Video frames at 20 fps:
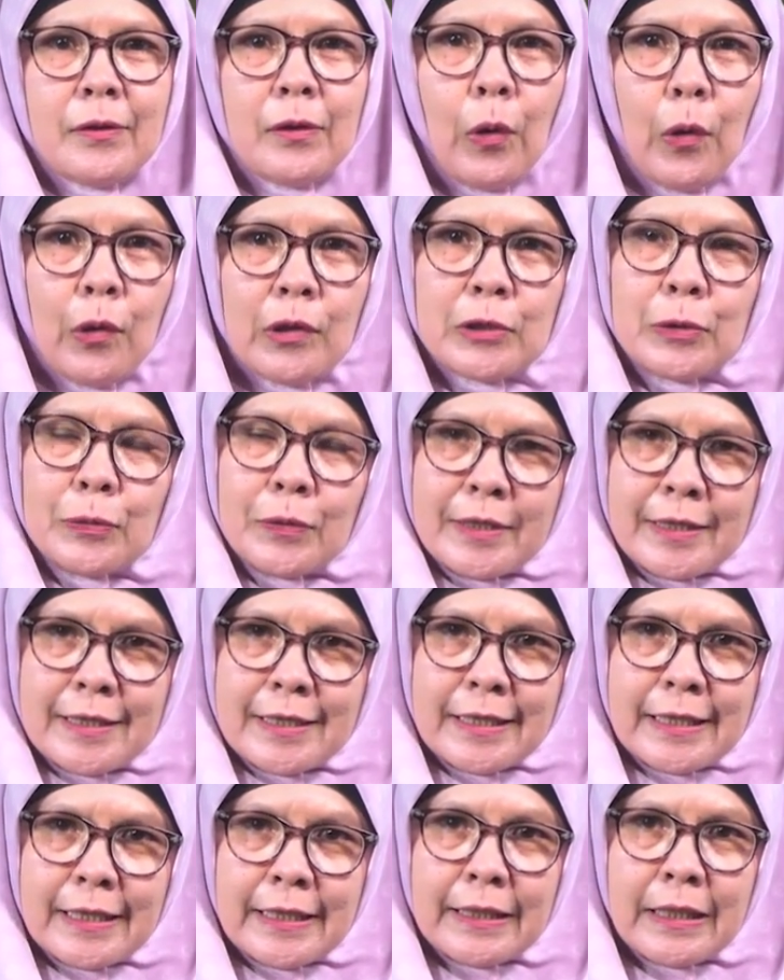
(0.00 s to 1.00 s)
code
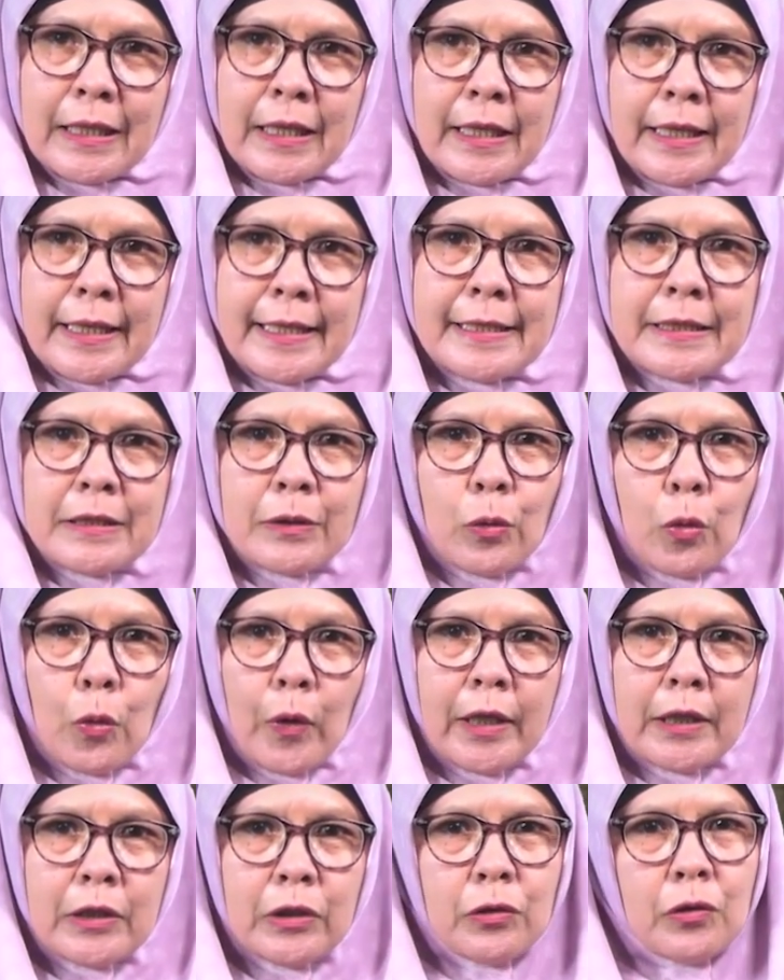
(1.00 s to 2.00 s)
switching is a
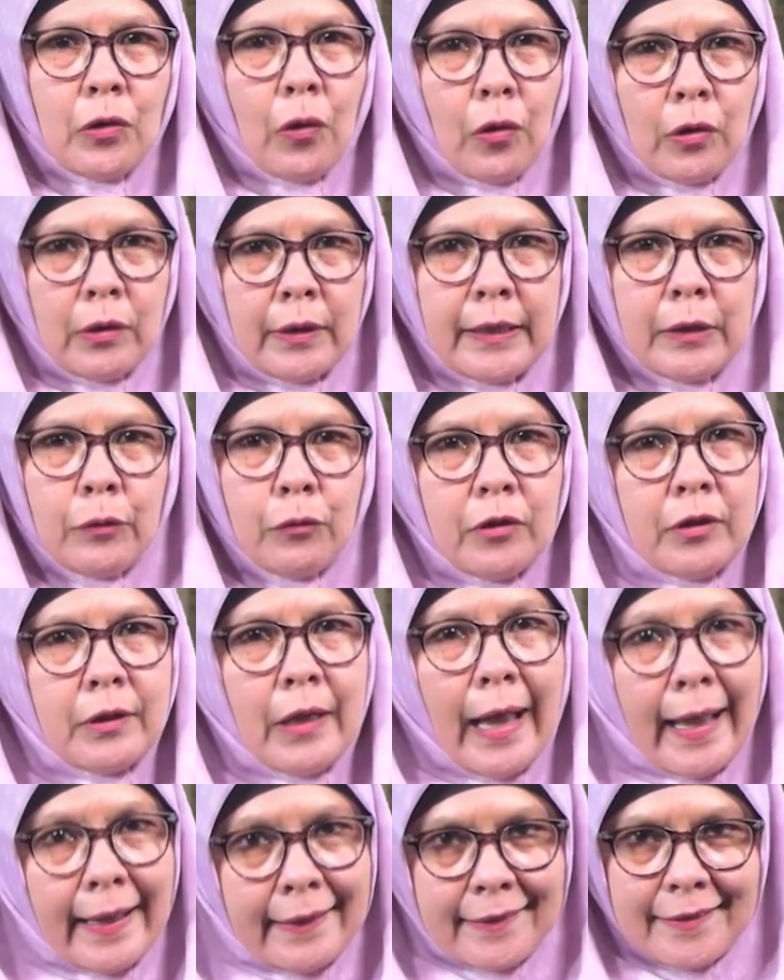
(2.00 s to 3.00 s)
way to connect
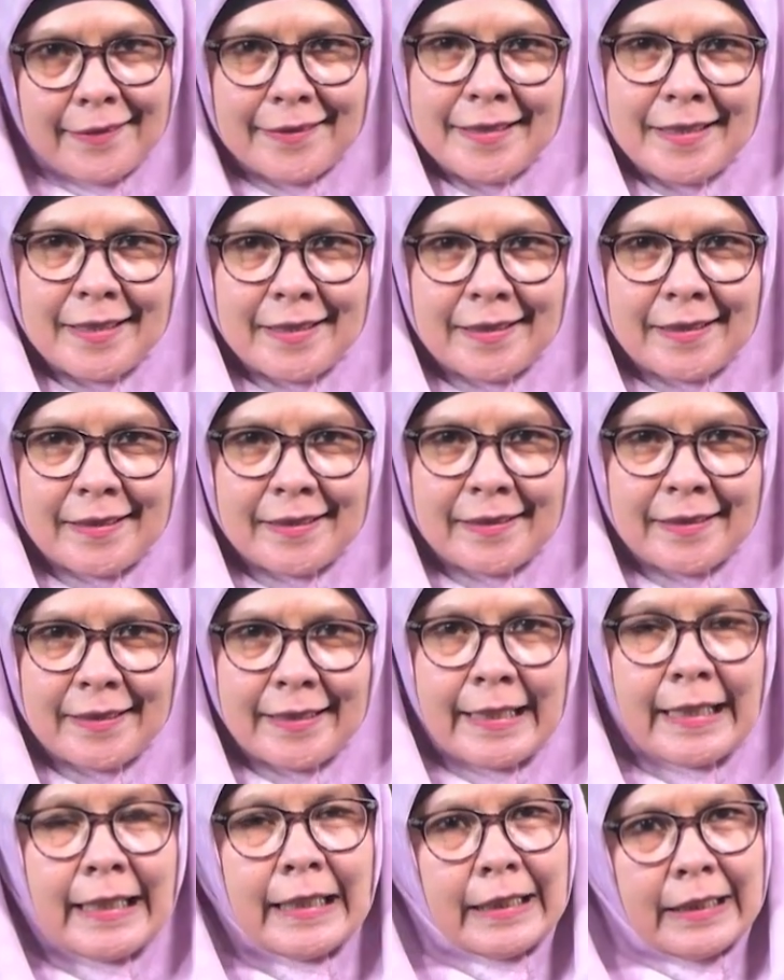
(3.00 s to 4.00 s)
with others,
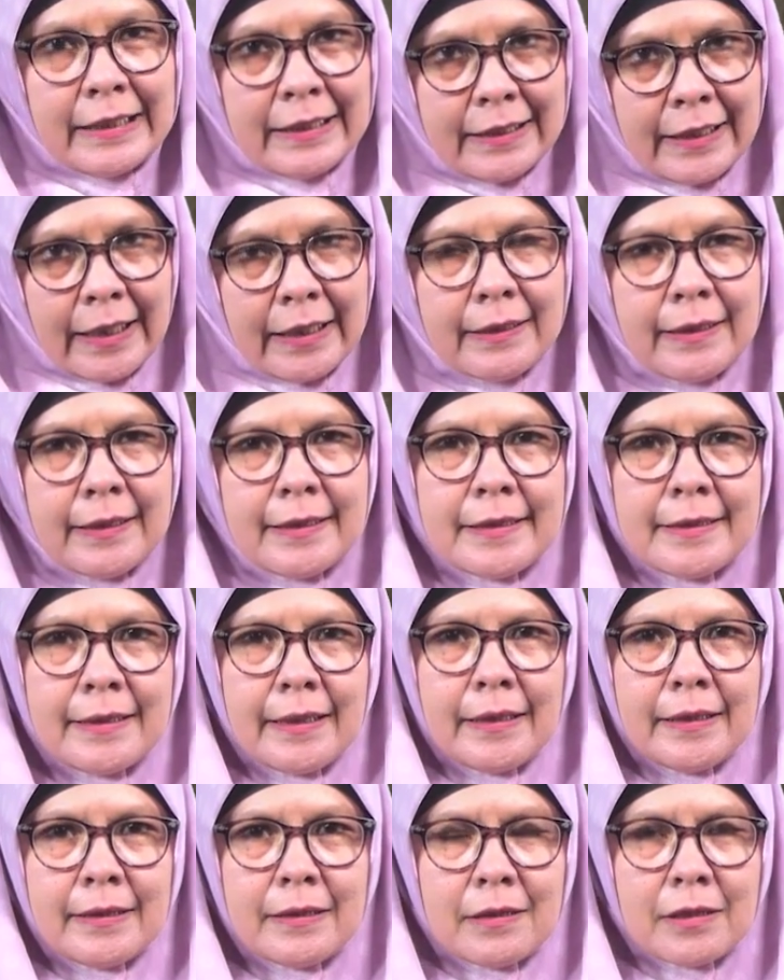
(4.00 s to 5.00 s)
create
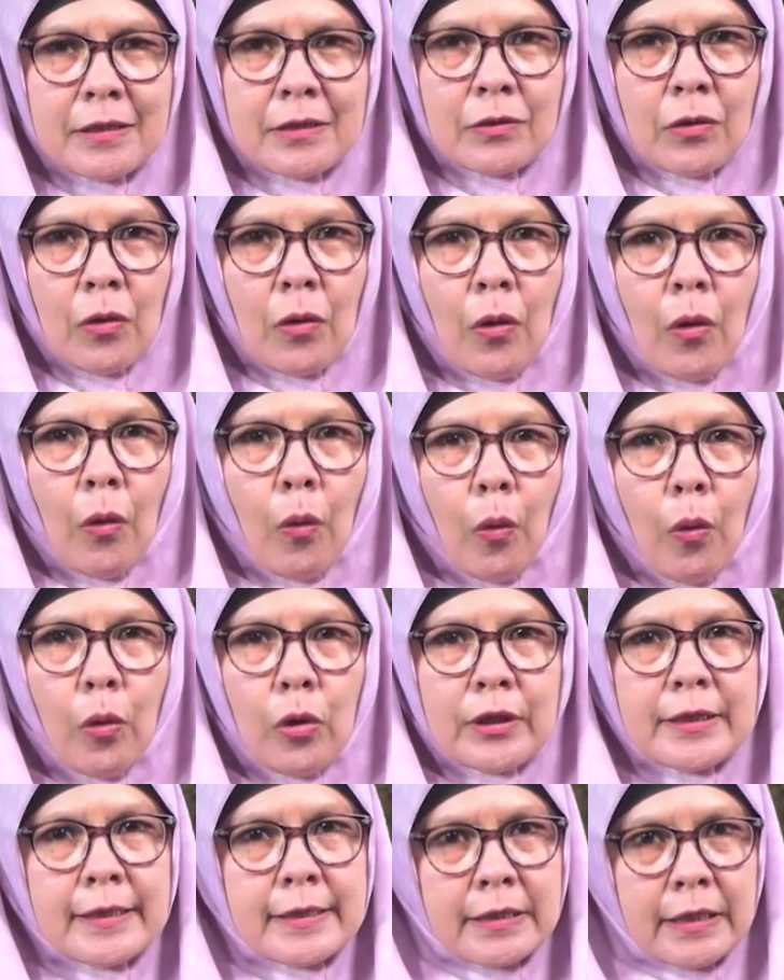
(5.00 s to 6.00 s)
distance,
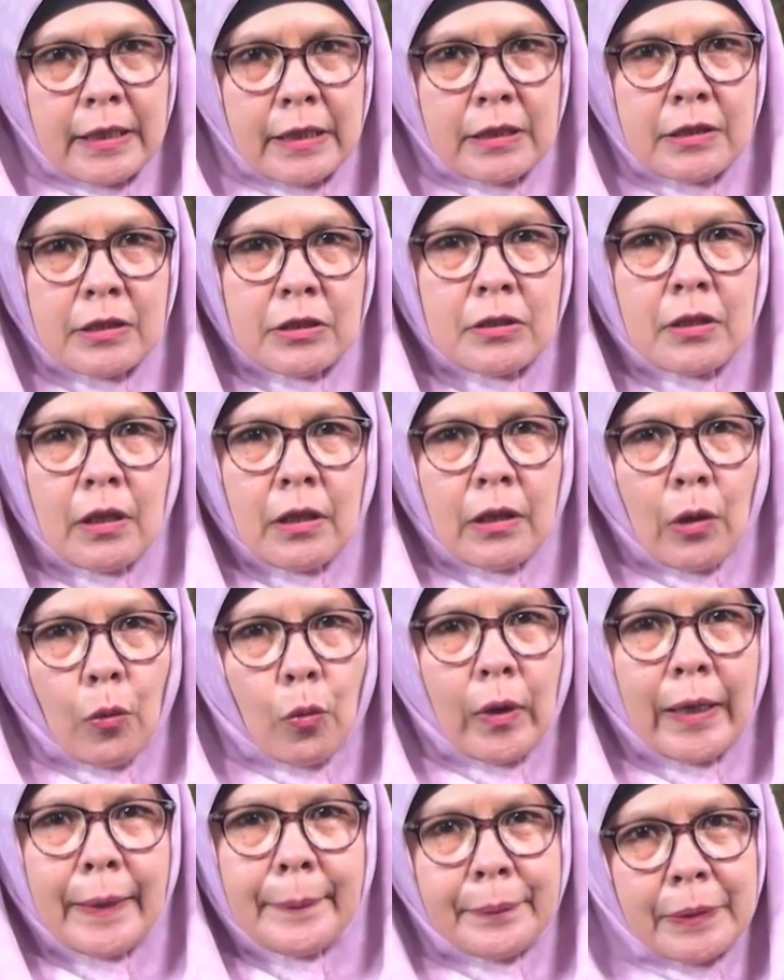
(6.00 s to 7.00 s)
or change the
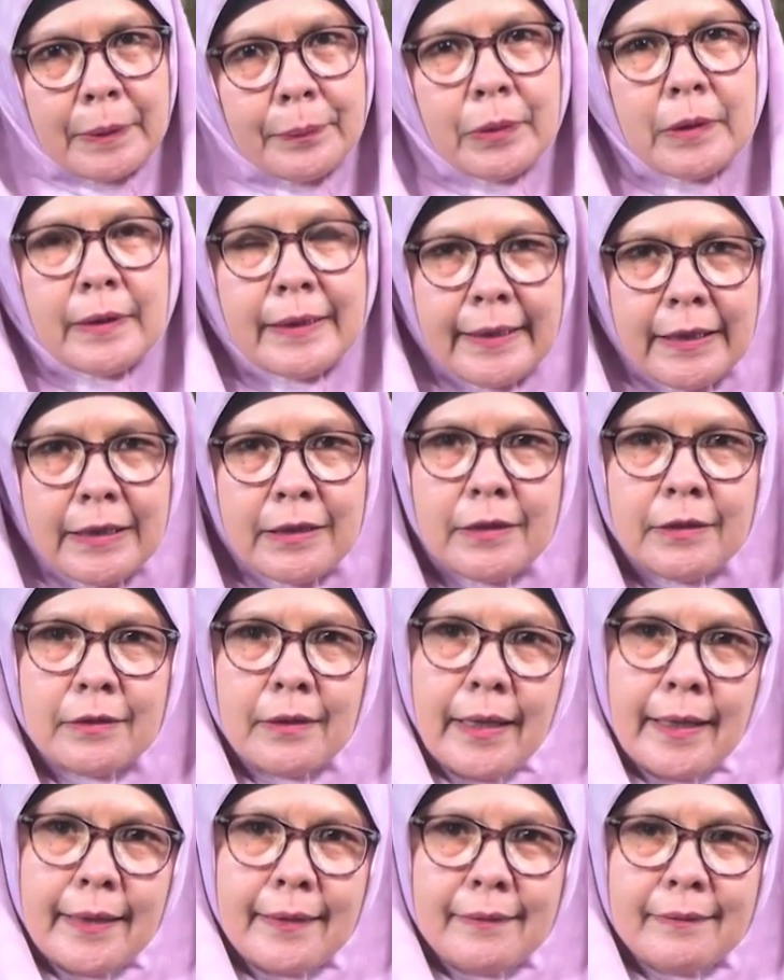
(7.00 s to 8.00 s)
way people
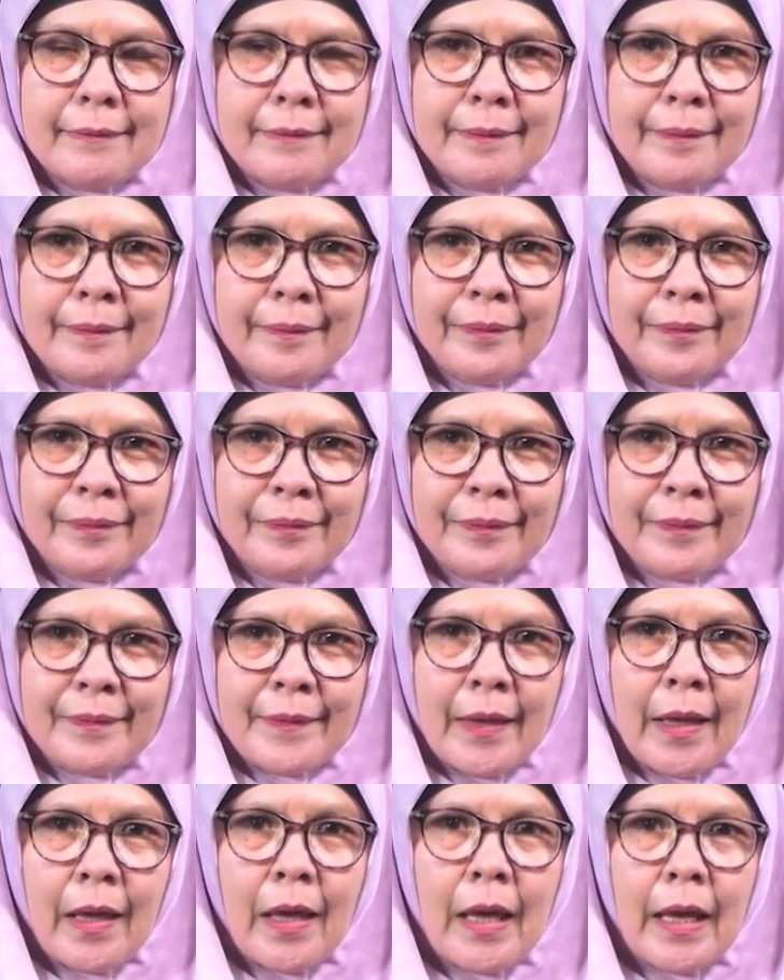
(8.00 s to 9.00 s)
interact.
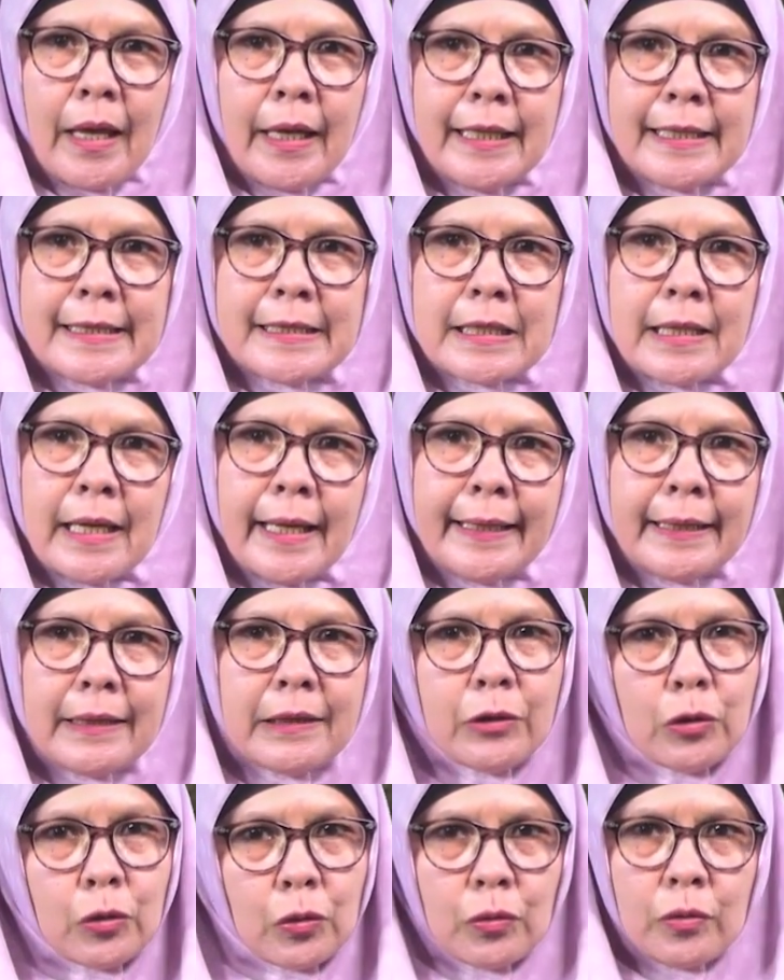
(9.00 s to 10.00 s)
It's like
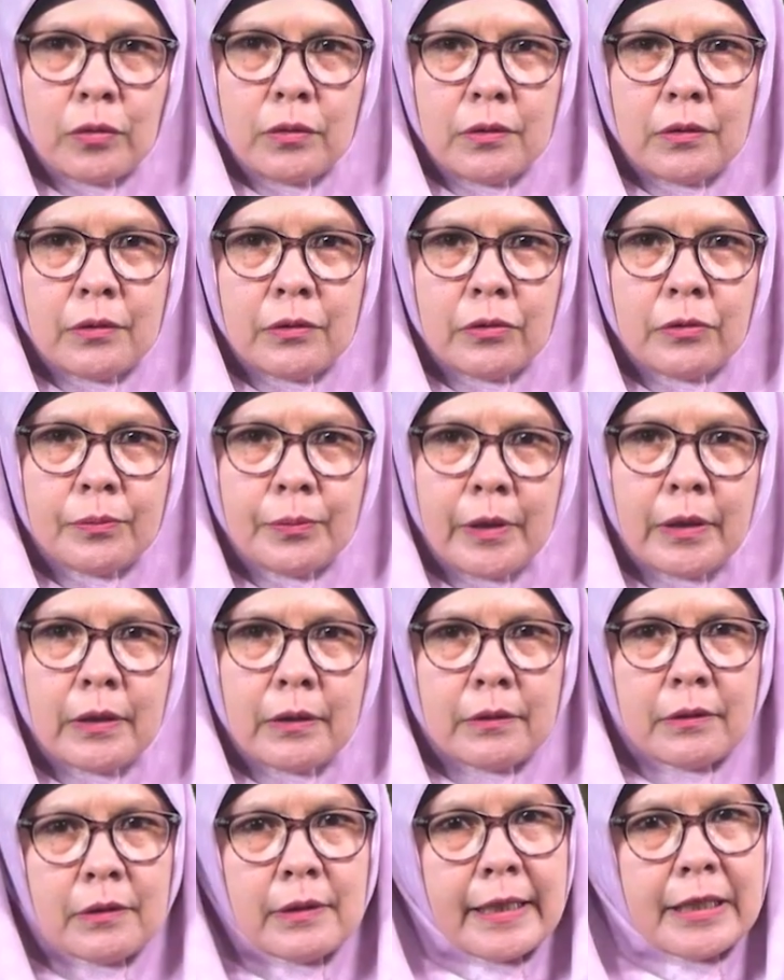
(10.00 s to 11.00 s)
a tool to
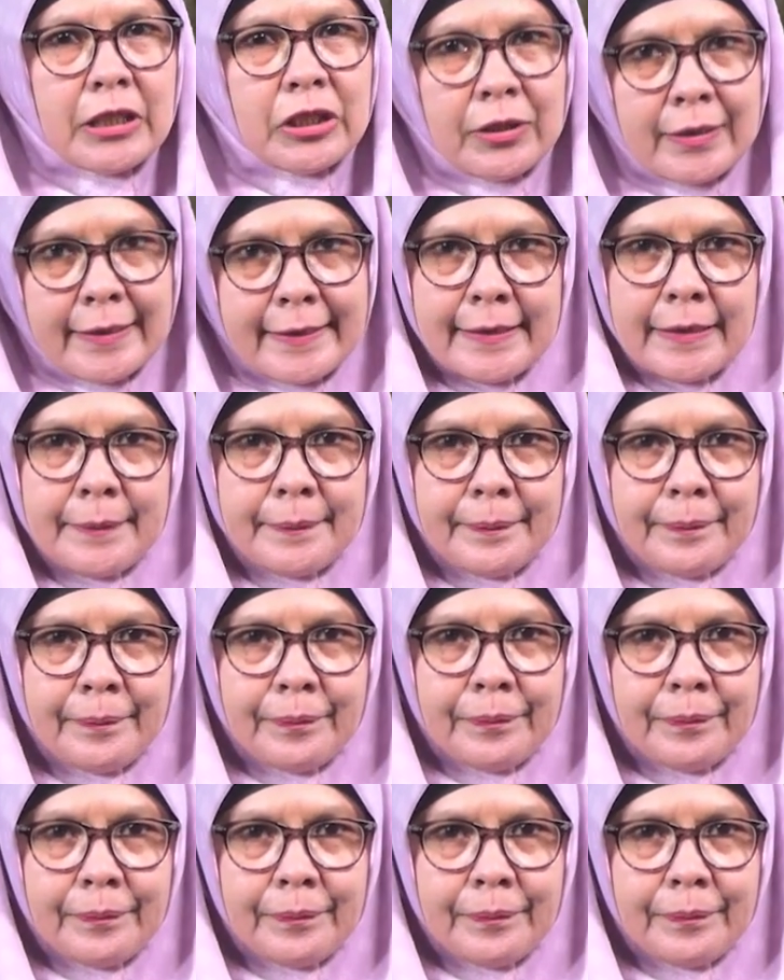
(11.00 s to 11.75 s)
build relationships,